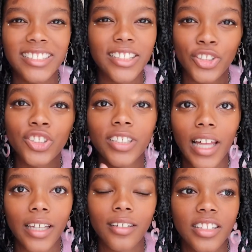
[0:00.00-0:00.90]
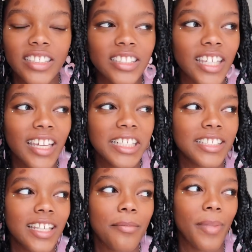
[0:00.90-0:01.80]
it's literally like they said it's
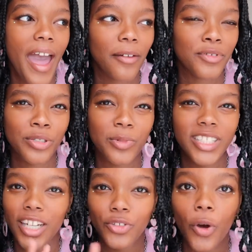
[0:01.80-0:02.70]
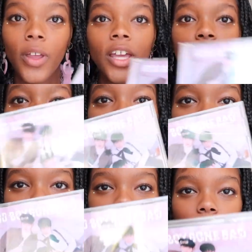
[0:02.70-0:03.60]
sent back for some reason. I don't know. So I
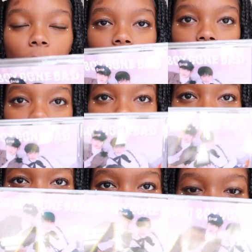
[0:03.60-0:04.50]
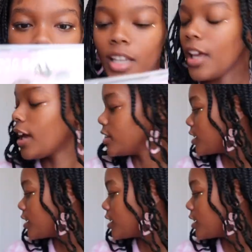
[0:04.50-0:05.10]
just picked up one from Target and